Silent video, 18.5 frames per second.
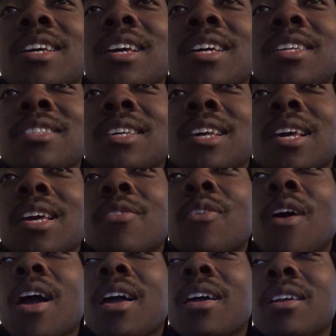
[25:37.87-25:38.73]
He said,
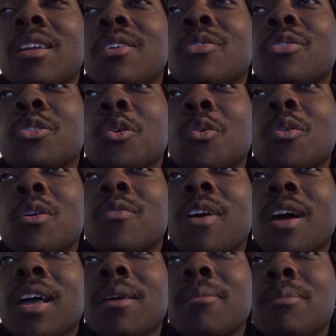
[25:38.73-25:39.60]
if I can lift Thor,
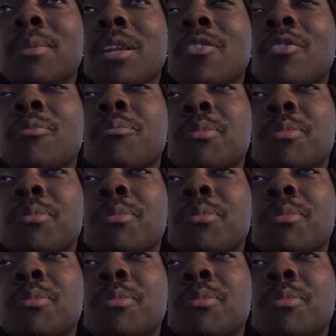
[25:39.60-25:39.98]
if I can lift